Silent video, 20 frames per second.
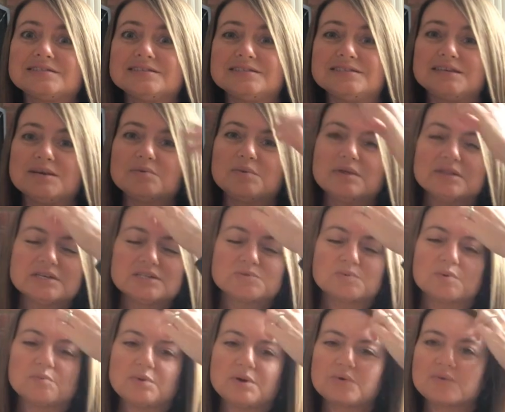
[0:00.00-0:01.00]
to sit with us
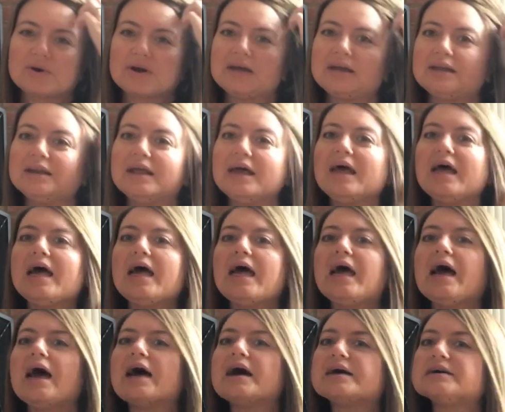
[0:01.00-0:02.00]
when we read,
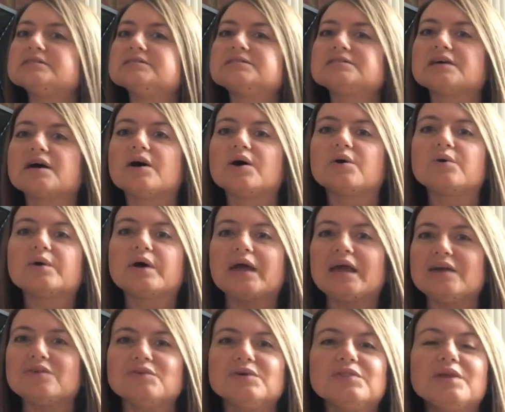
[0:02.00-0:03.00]
And so
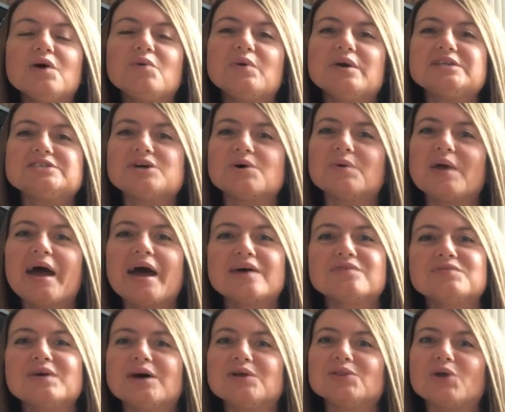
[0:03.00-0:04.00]
even though we don't
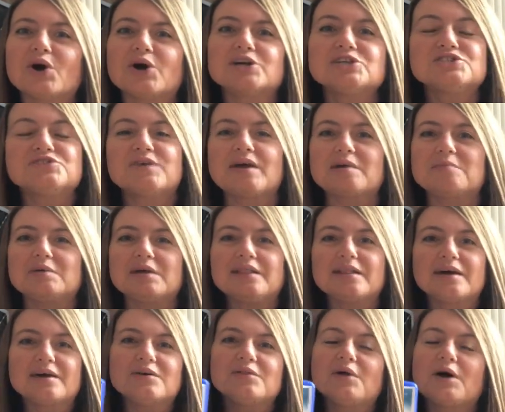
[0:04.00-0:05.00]
have that large family
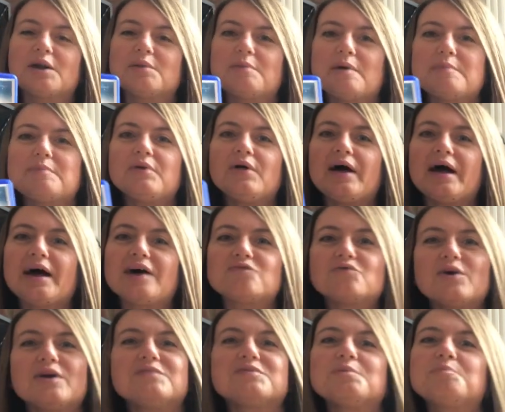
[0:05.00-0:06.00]
like a lot of people have,
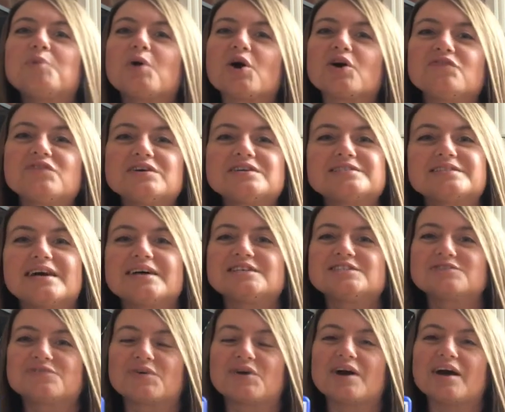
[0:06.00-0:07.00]
we have the perfect size
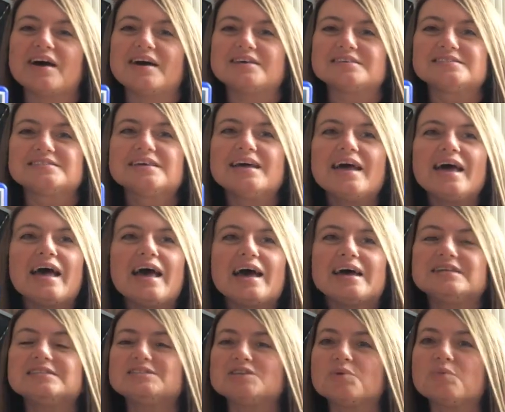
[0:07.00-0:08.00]
for us.
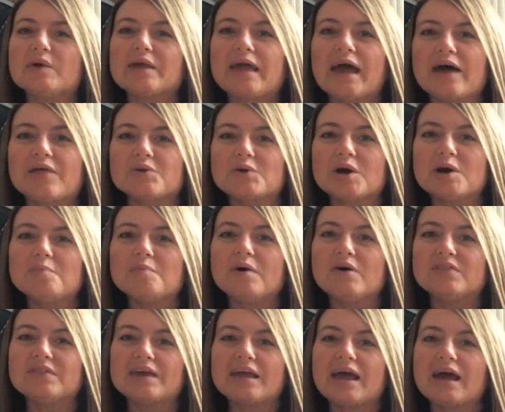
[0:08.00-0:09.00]
And so we gather up
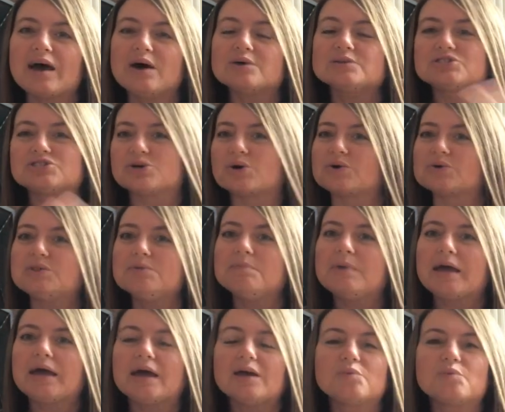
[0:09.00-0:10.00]
on the couch or the
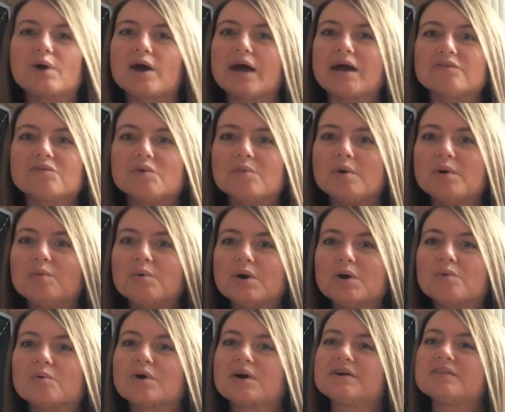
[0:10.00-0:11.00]
bed, wherever we want
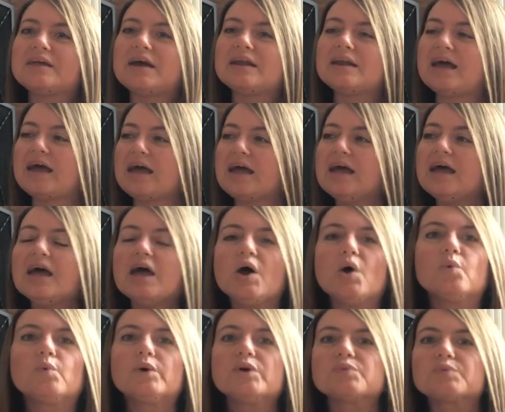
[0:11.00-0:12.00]
to work that day.
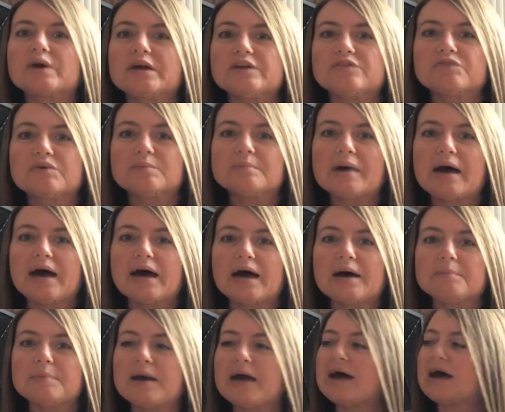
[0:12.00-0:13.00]
We read from my
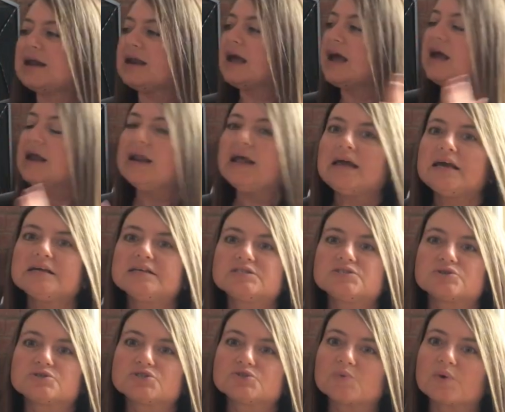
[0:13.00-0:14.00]
iPad, and he
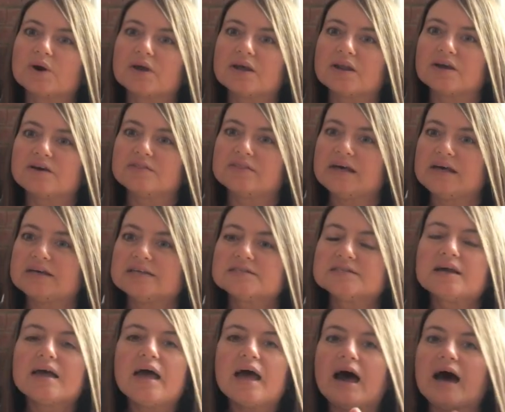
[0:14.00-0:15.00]
starts working on
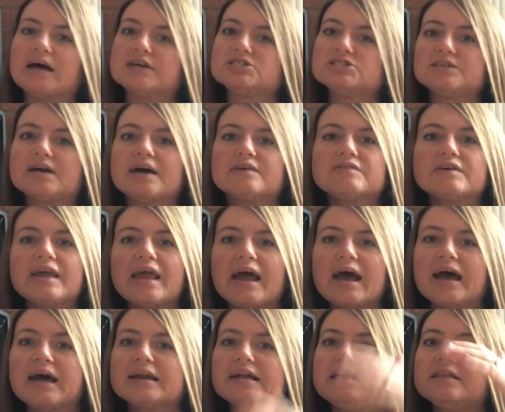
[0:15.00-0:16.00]
this. I just have a
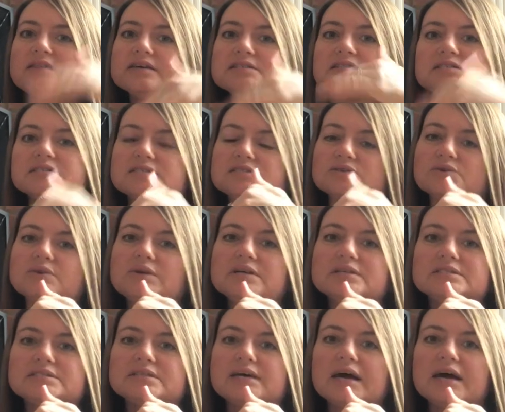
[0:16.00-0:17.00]
caddy that sits on
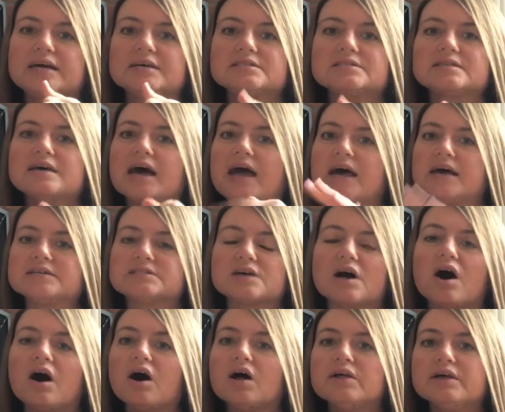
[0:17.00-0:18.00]
his desk that has
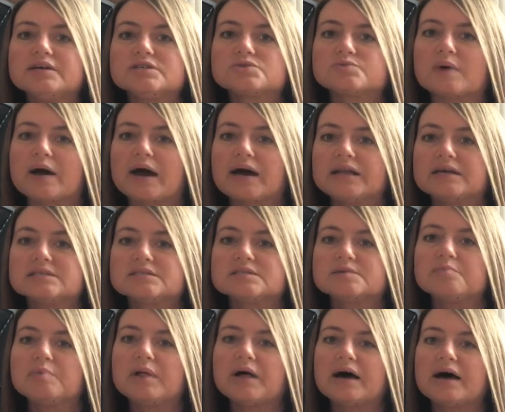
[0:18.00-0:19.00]
all his writing
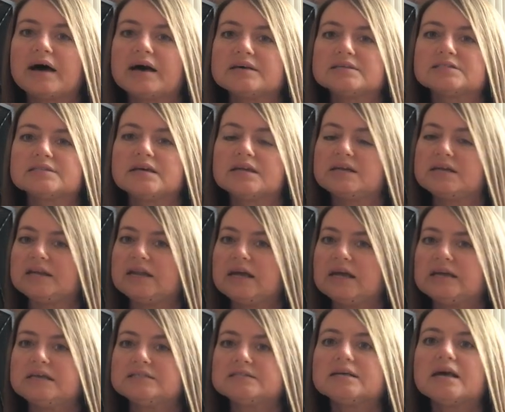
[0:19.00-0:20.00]
supplies that he
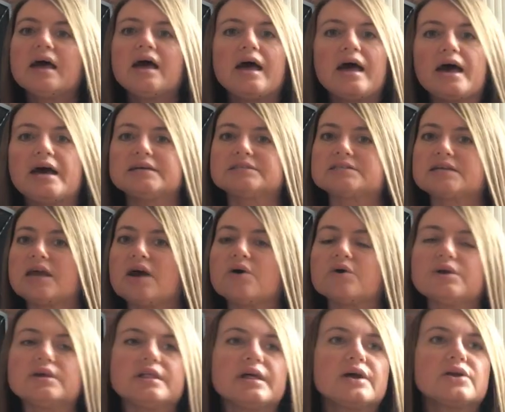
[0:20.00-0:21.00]
needs, has a
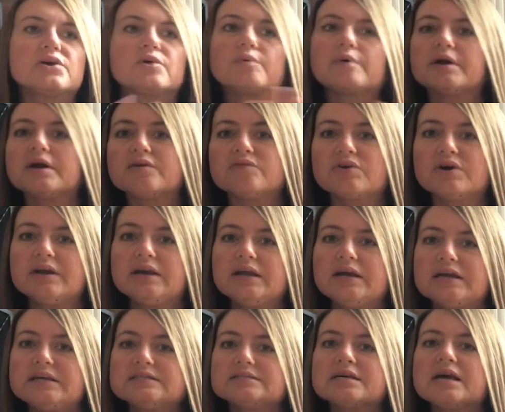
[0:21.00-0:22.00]
calculator, whatever he
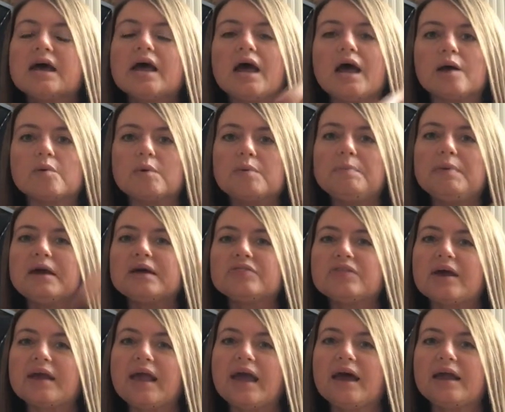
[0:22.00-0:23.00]
needs, and we pick
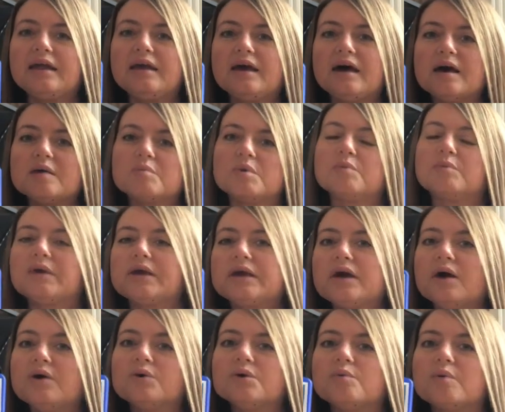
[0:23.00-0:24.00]
that caddy up and we
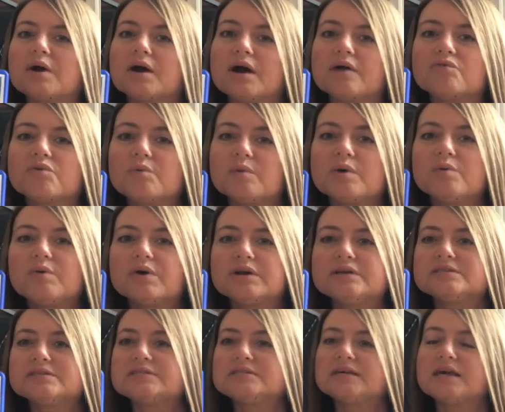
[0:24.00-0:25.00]
go to wherever we want
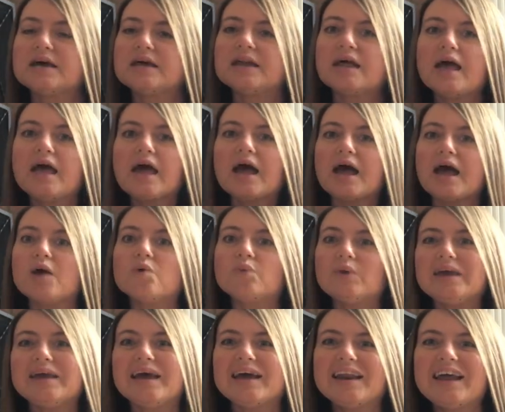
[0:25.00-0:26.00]
to sit, and
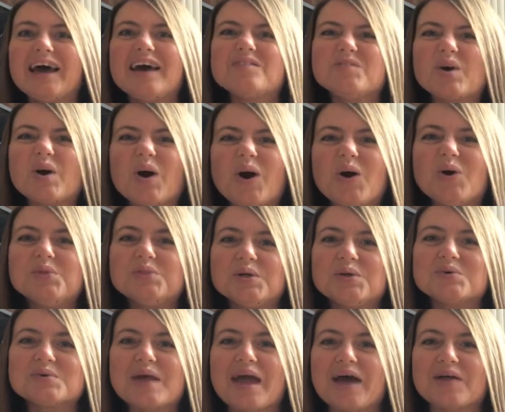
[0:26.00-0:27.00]
we kind of have our own
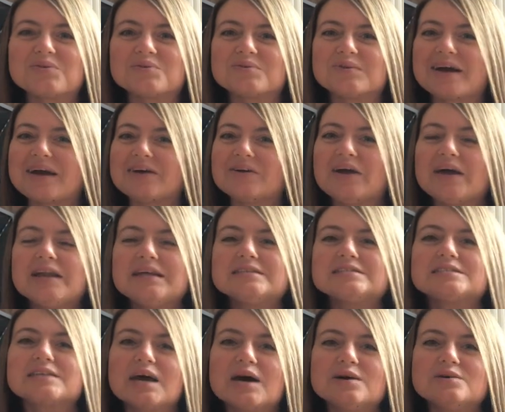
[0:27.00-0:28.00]
little gather round, and
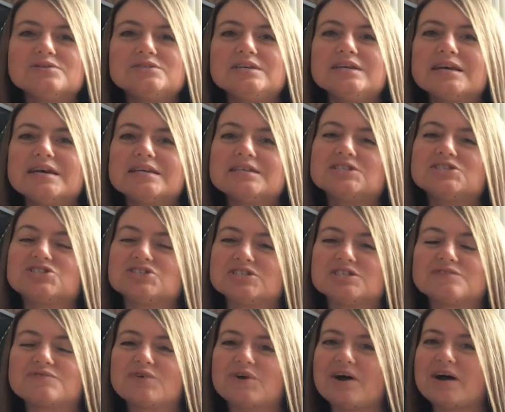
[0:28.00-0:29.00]
it's cozy and it's
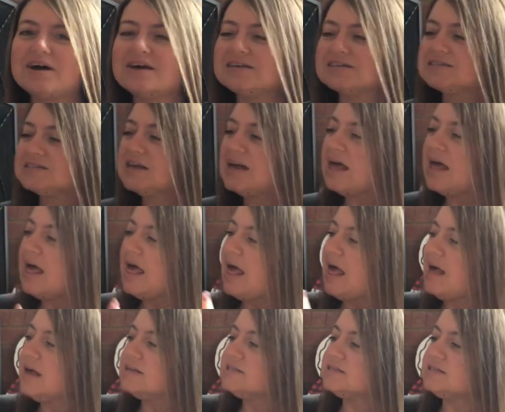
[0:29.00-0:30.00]
just for us.
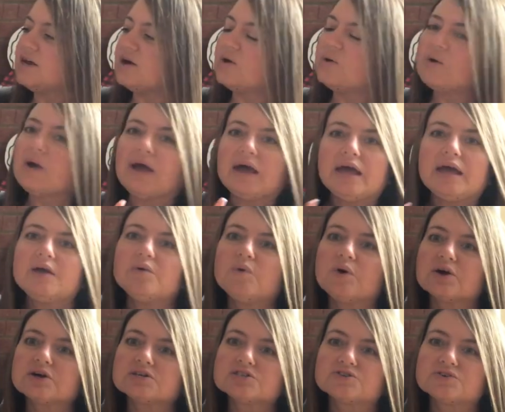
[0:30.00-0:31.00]
So he
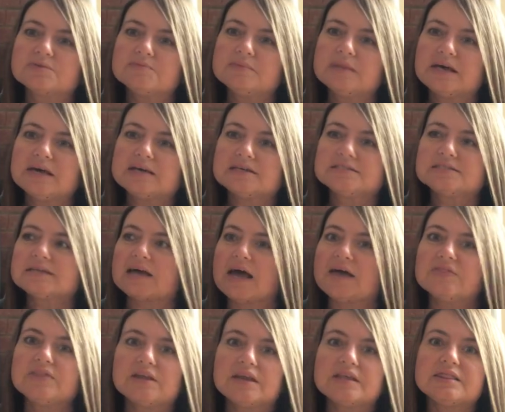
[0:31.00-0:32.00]
works from this,
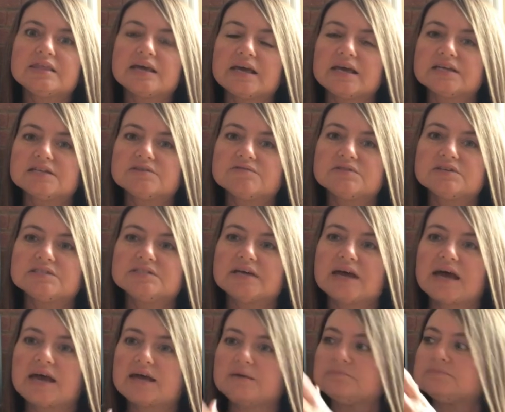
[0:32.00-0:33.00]
and then at the end of the
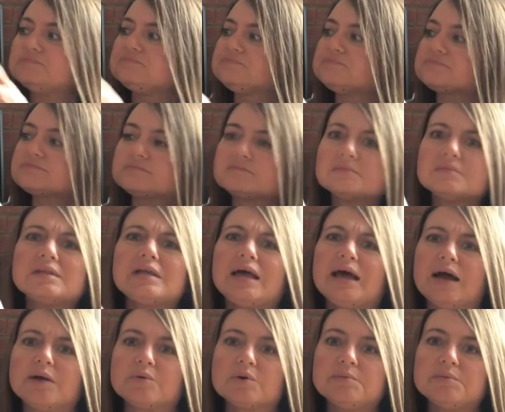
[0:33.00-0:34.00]
day,
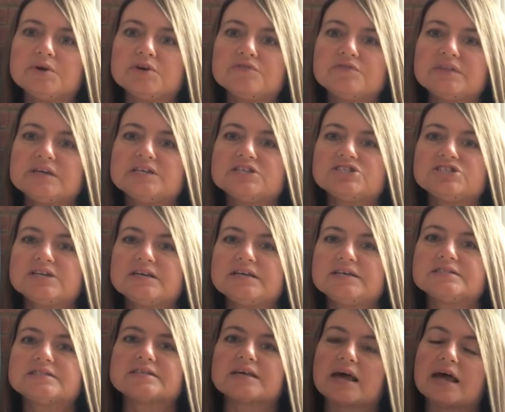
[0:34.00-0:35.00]
I remove these
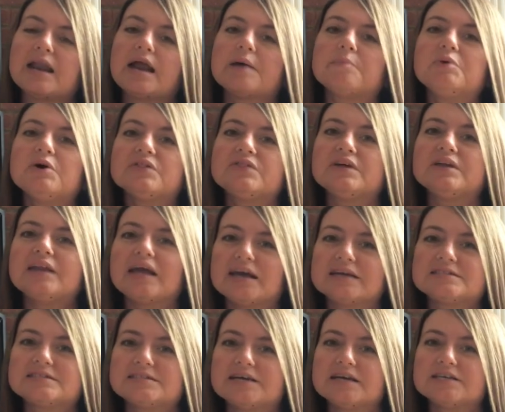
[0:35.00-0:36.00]
sheets and I put the
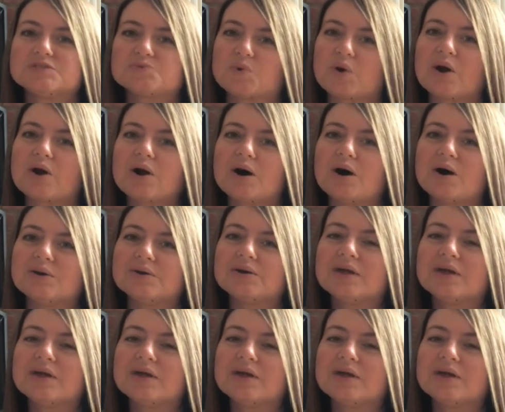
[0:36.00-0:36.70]
next day's work on.